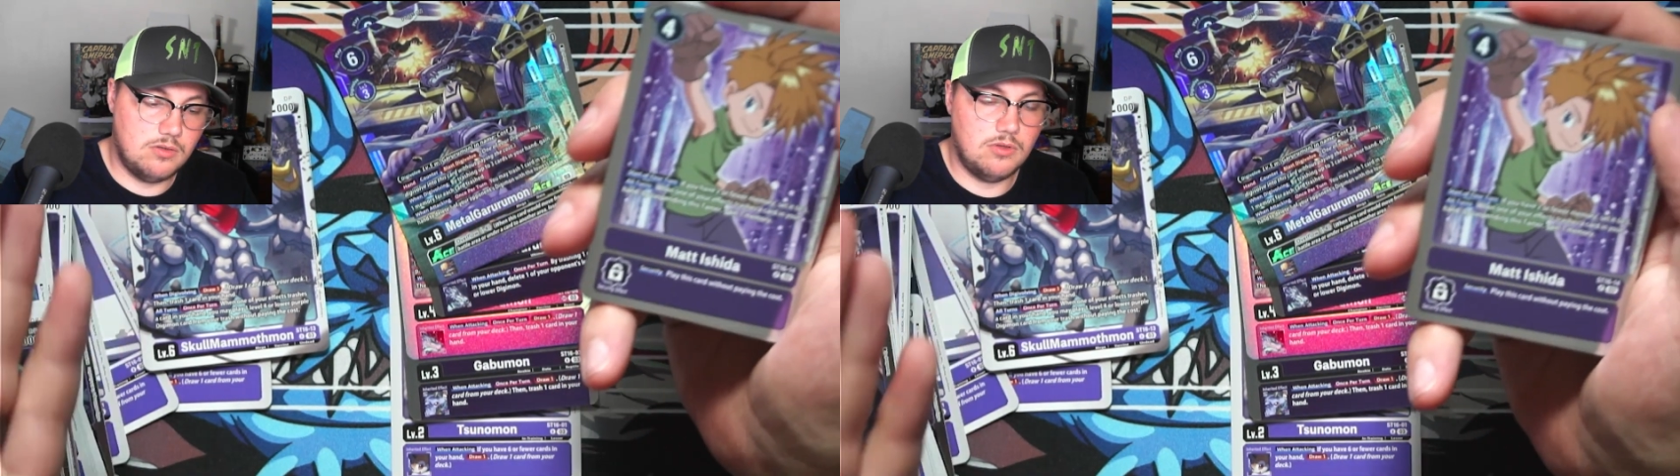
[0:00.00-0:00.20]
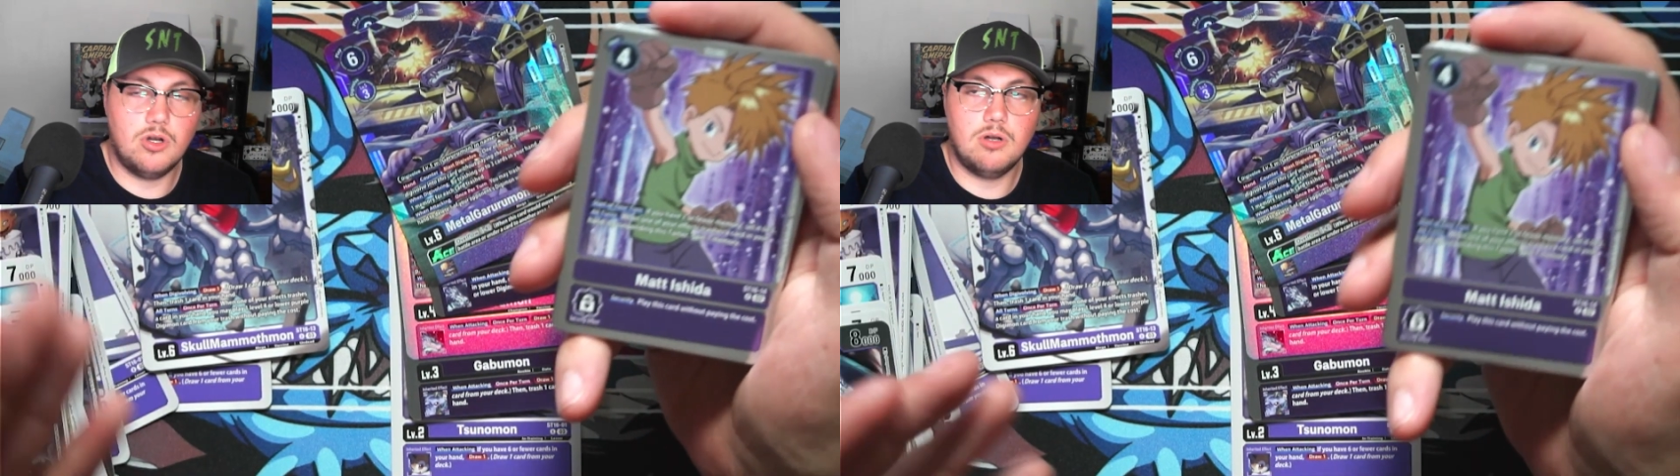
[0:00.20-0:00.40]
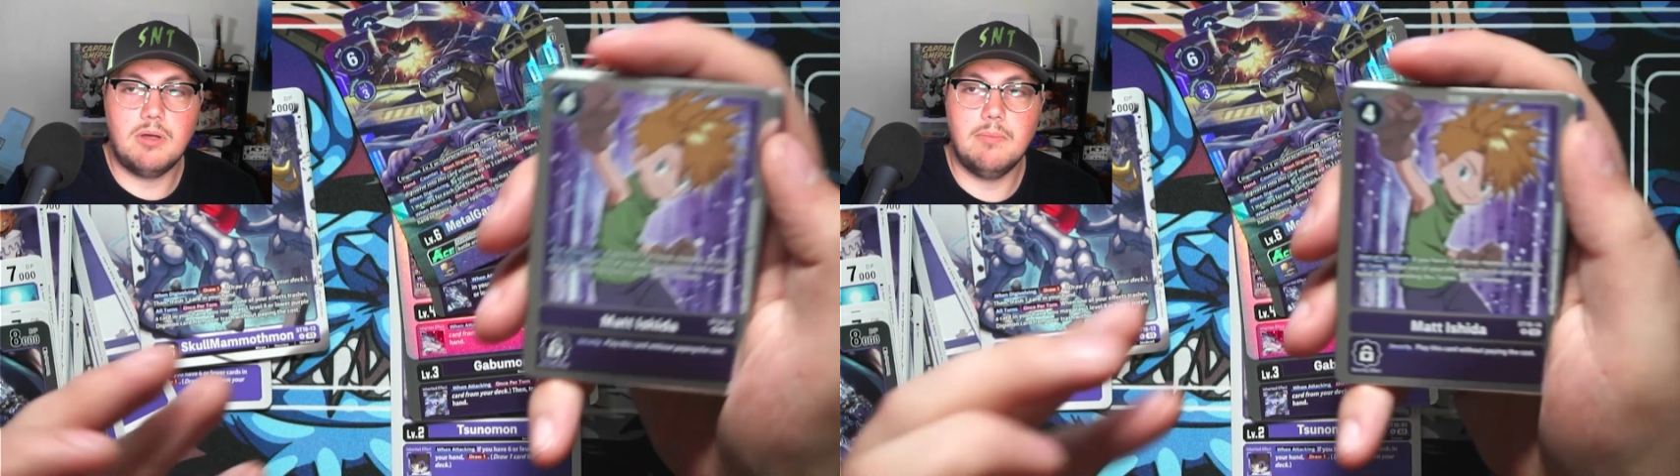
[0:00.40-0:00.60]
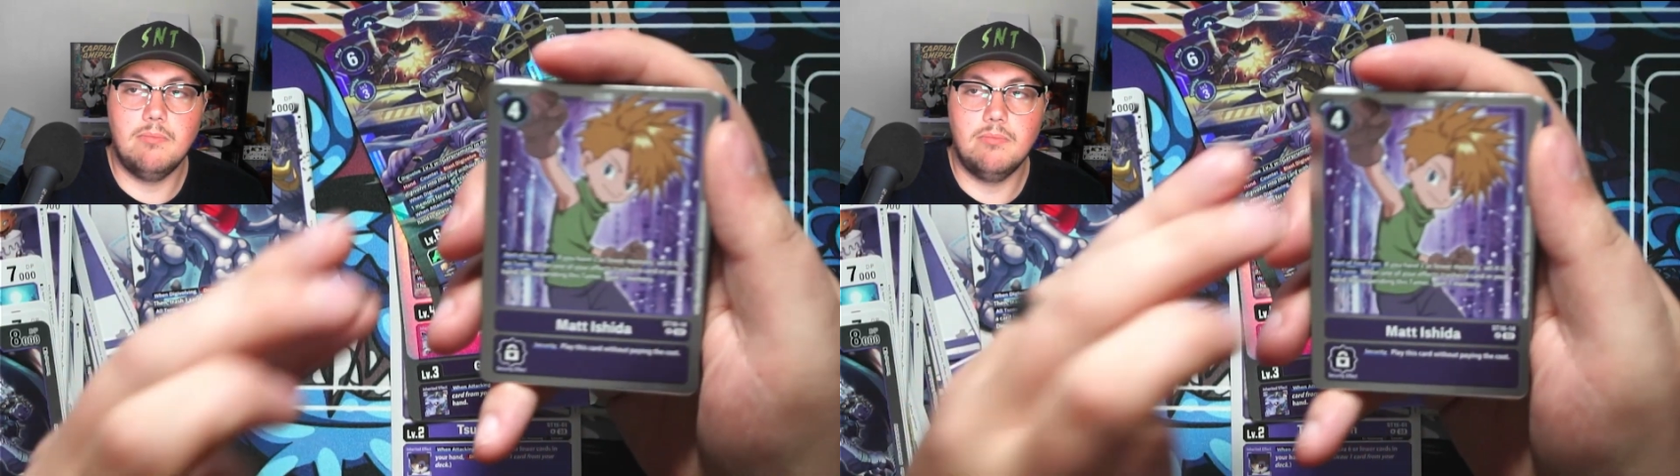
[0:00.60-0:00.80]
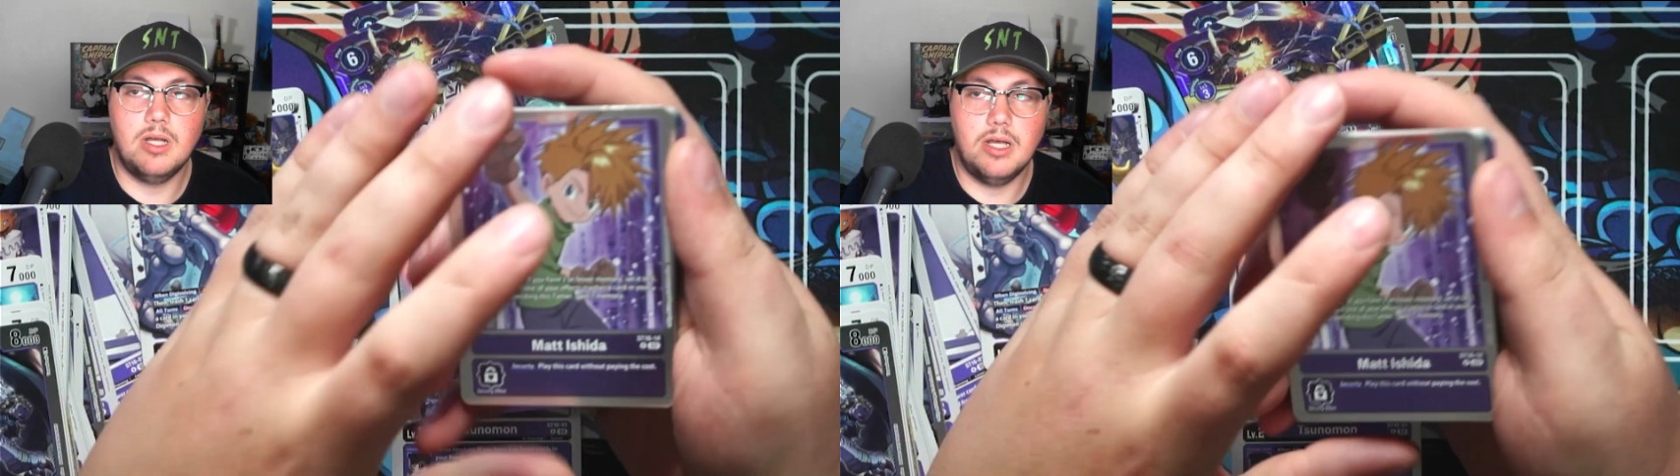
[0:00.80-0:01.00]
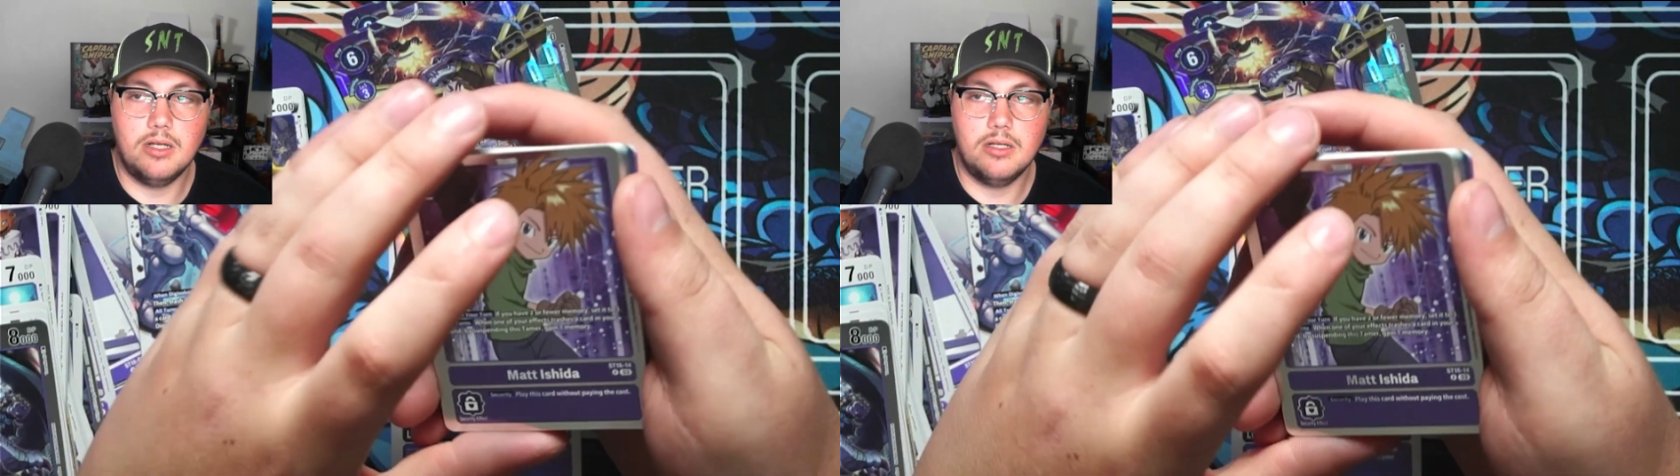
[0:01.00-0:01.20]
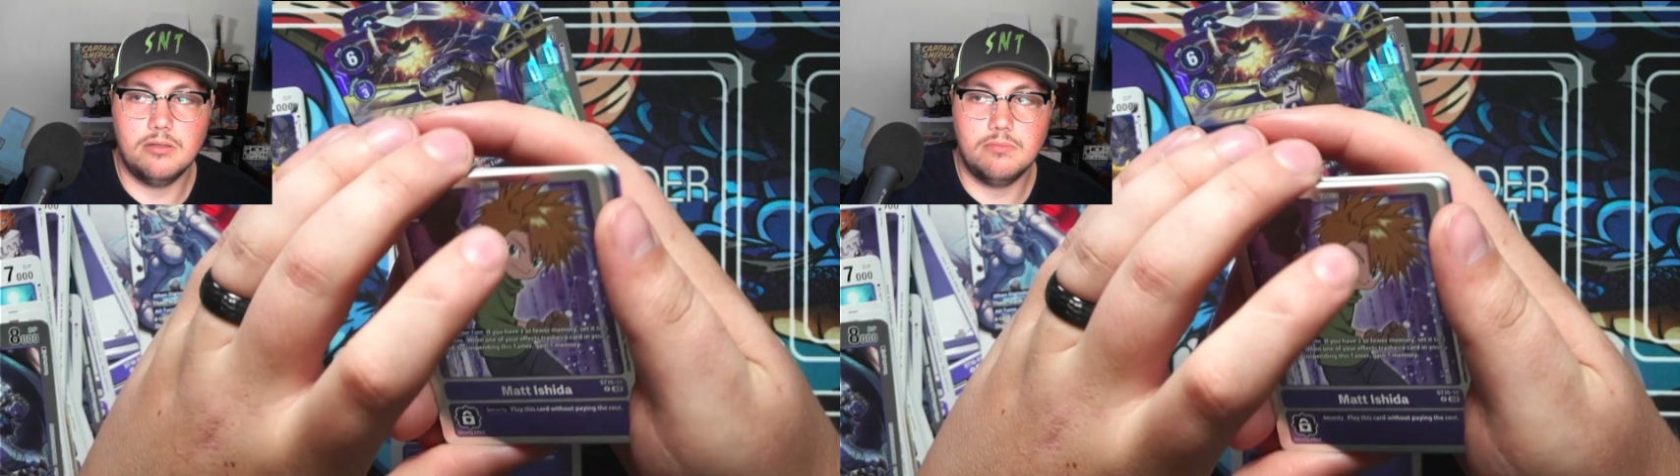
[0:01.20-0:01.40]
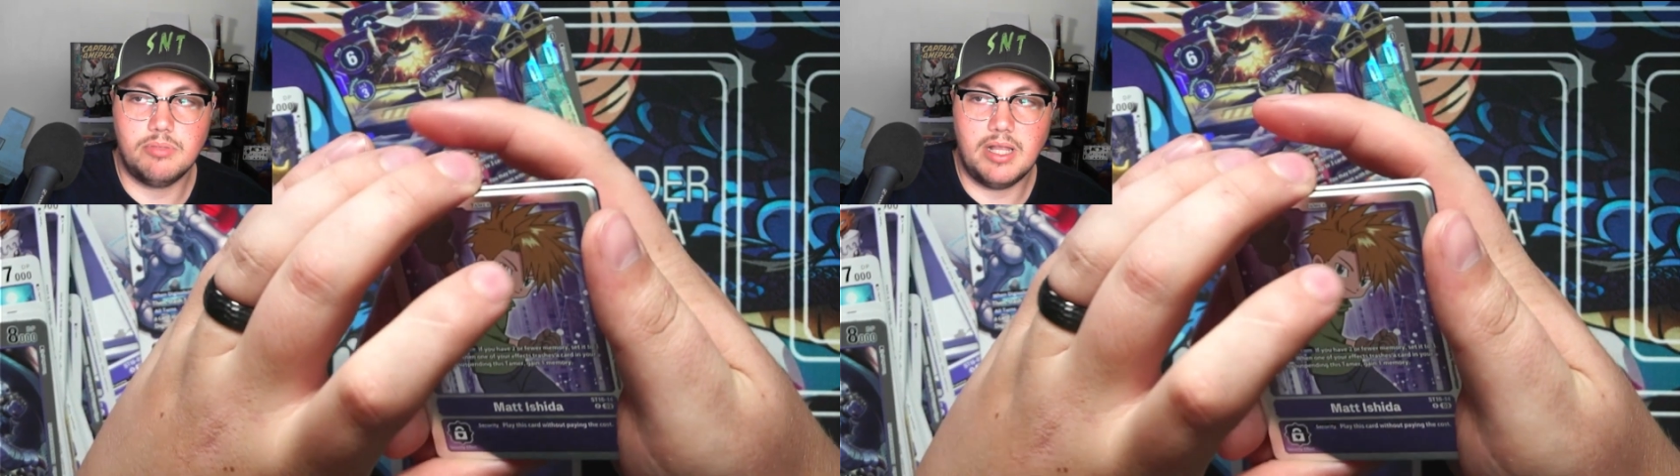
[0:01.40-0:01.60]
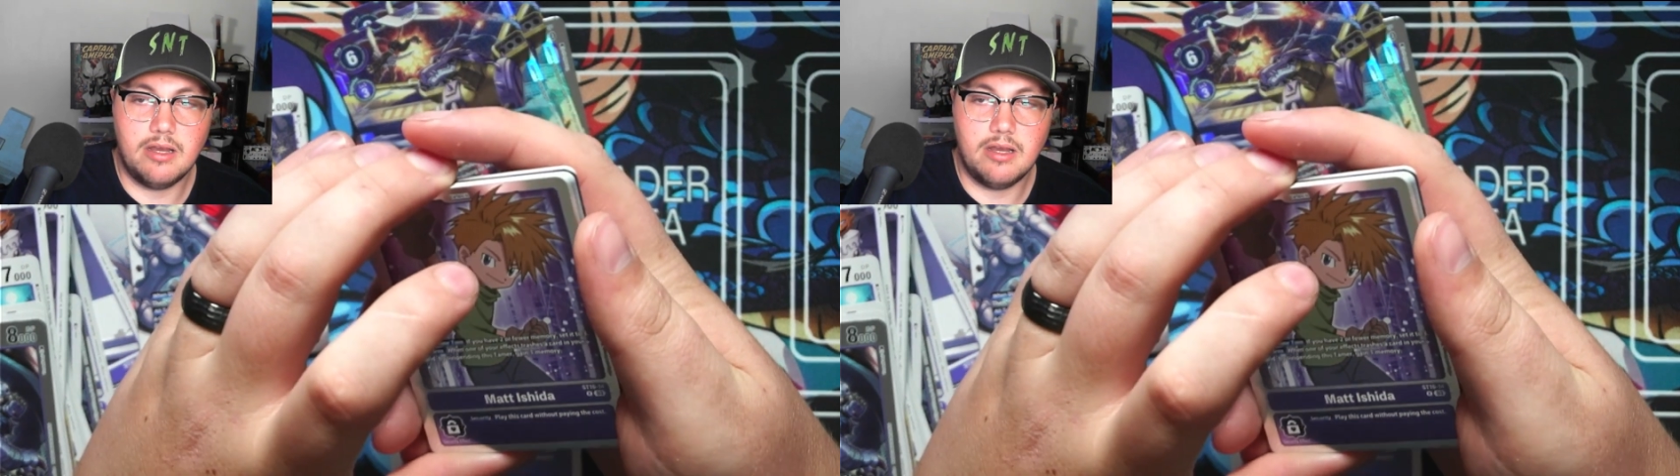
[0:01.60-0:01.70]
load up my play